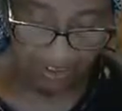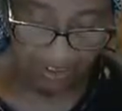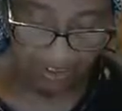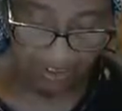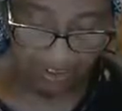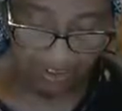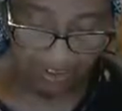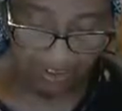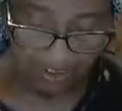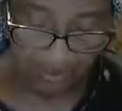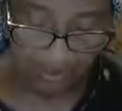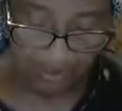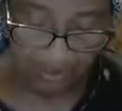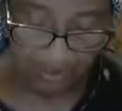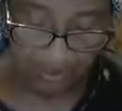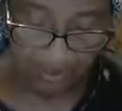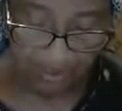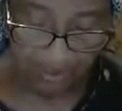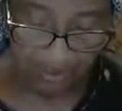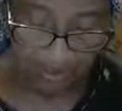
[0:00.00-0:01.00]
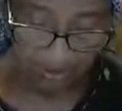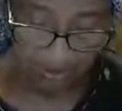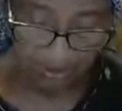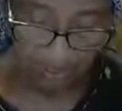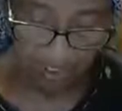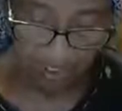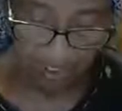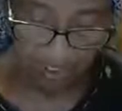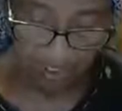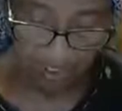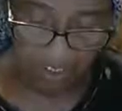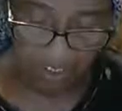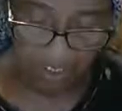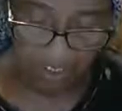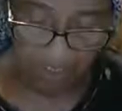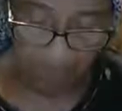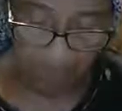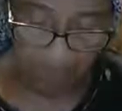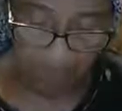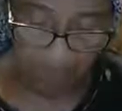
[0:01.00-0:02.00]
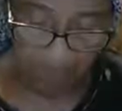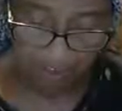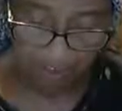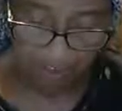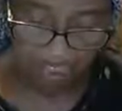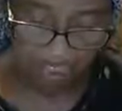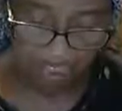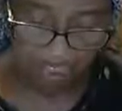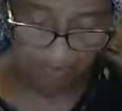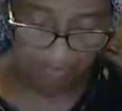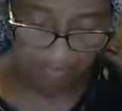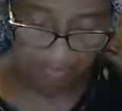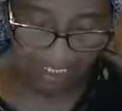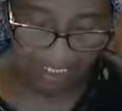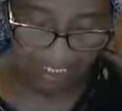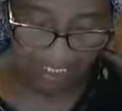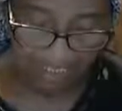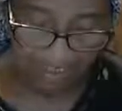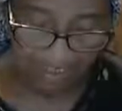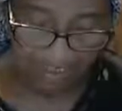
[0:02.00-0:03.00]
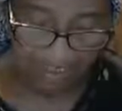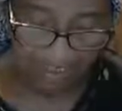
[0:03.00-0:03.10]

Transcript: Good were it for that man